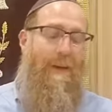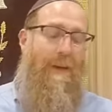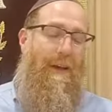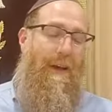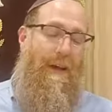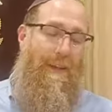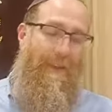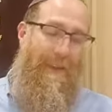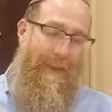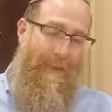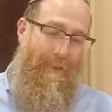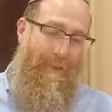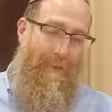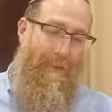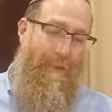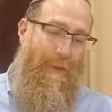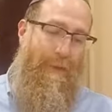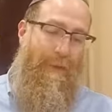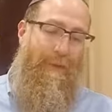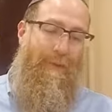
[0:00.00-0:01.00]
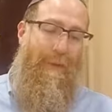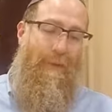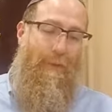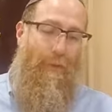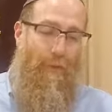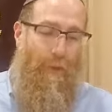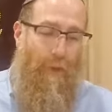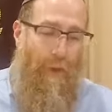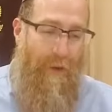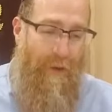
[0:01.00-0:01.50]
And then we would continue
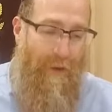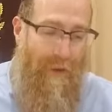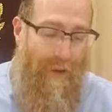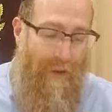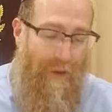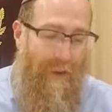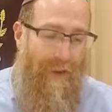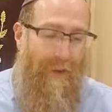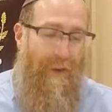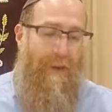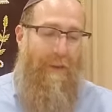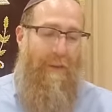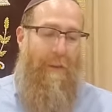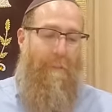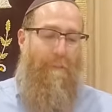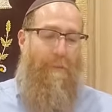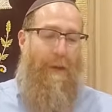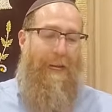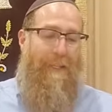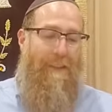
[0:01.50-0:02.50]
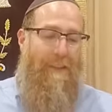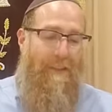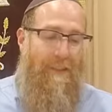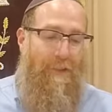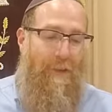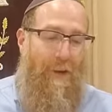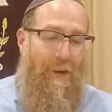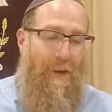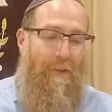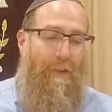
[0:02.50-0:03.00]
further the process.
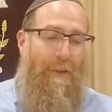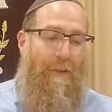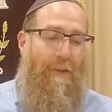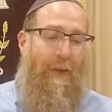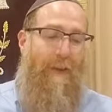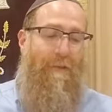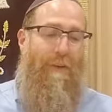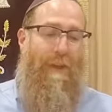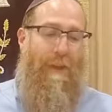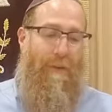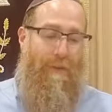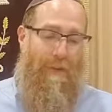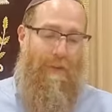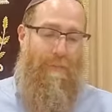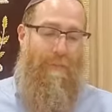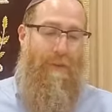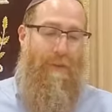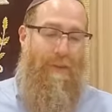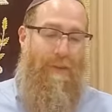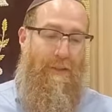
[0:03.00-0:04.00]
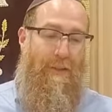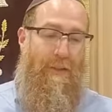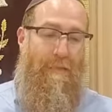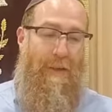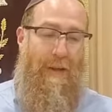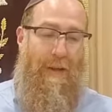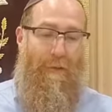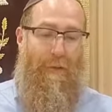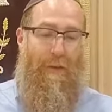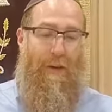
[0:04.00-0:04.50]
Yorad V'Toivel, he would immerse in the
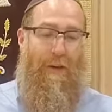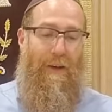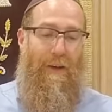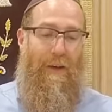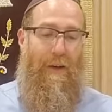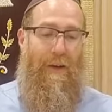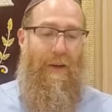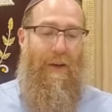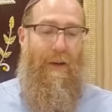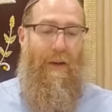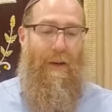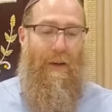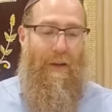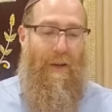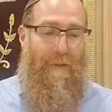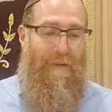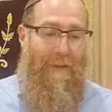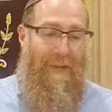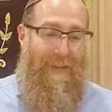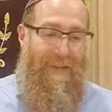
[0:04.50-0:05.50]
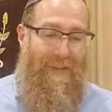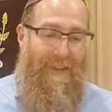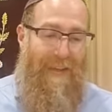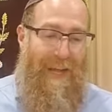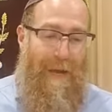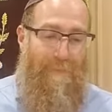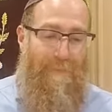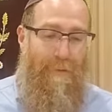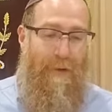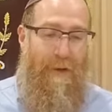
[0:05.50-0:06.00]
mikveh. Olav in his
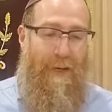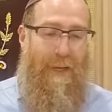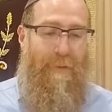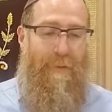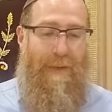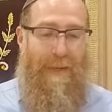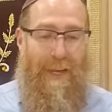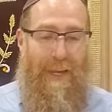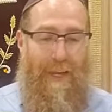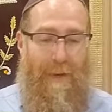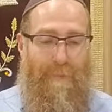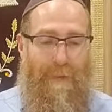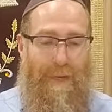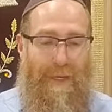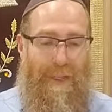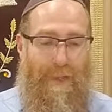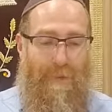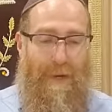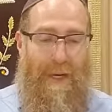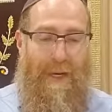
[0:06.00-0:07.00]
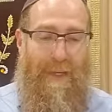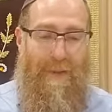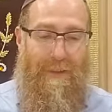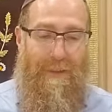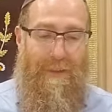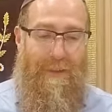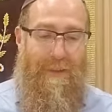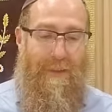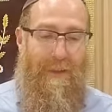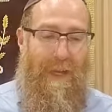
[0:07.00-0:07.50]
stapok, he would get up and get
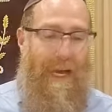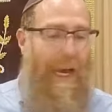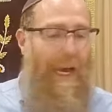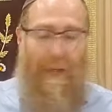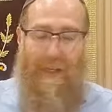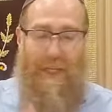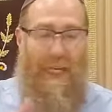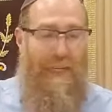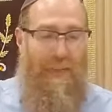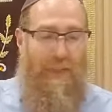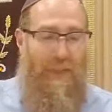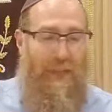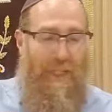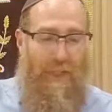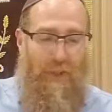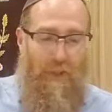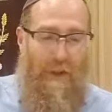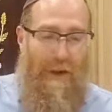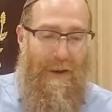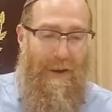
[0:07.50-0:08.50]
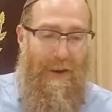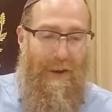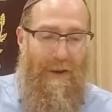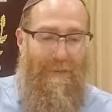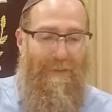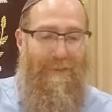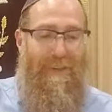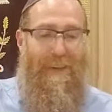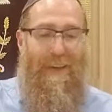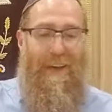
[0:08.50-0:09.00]
dressed, get dried
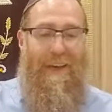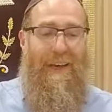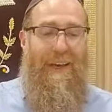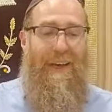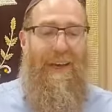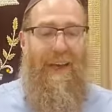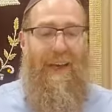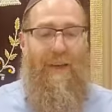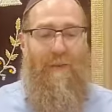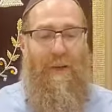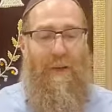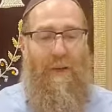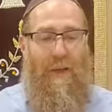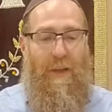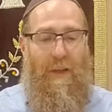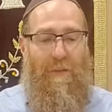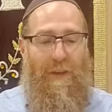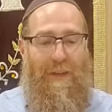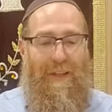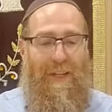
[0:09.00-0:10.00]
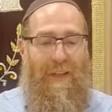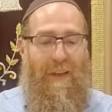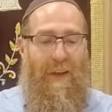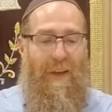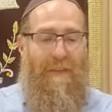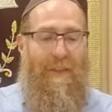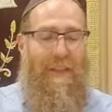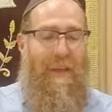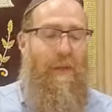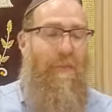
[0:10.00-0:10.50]
off. They
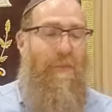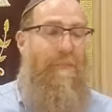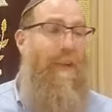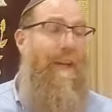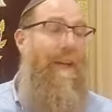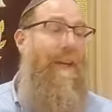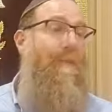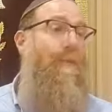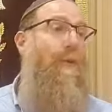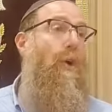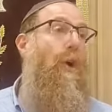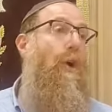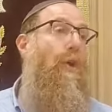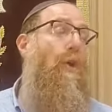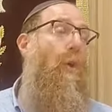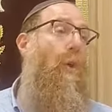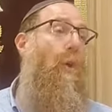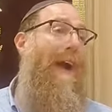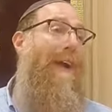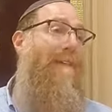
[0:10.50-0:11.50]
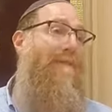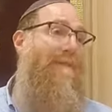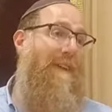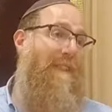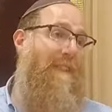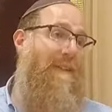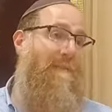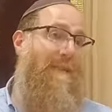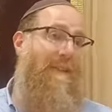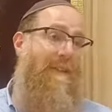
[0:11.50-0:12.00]
would bring him the white
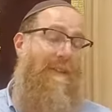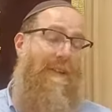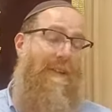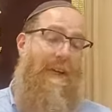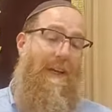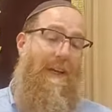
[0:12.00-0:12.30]
vestments,